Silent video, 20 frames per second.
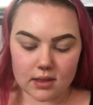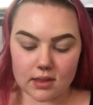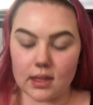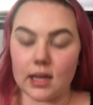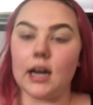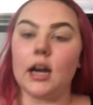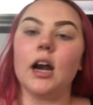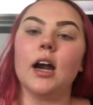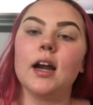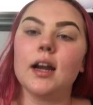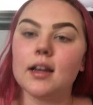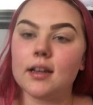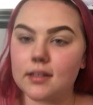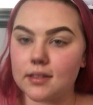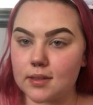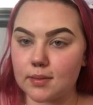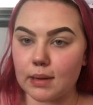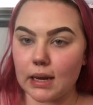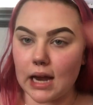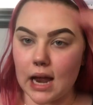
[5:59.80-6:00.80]
There
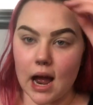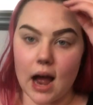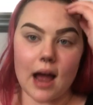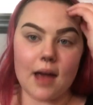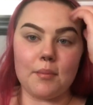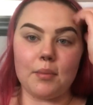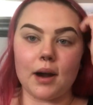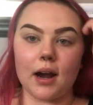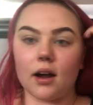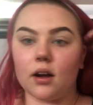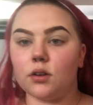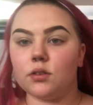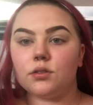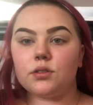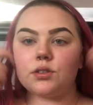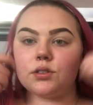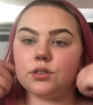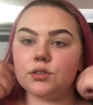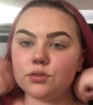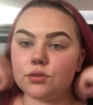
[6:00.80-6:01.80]
is my
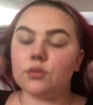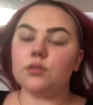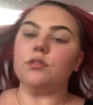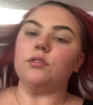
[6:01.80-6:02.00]
eyebrows.